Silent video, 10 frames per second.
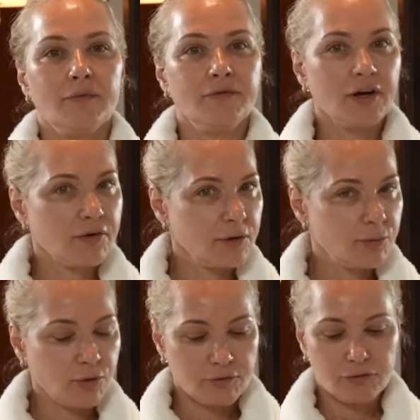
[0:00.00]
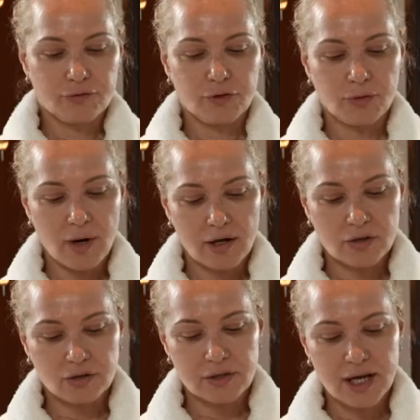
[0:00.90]
Very important for free
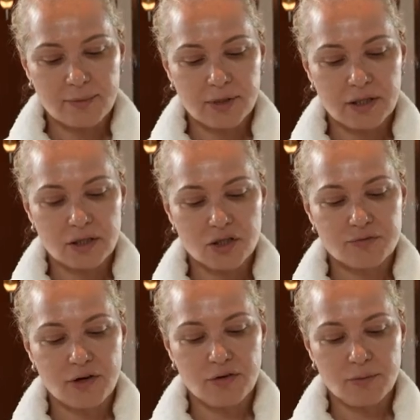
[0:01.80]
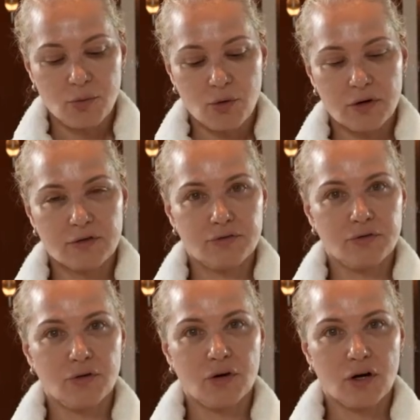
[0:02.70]
radical damage, very important
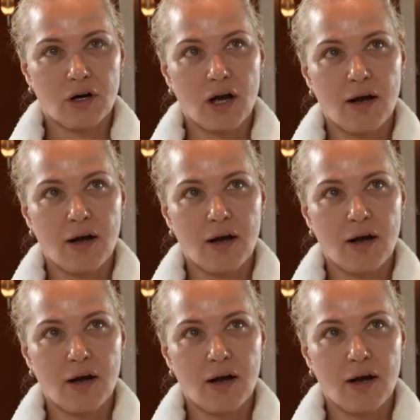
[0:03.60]
for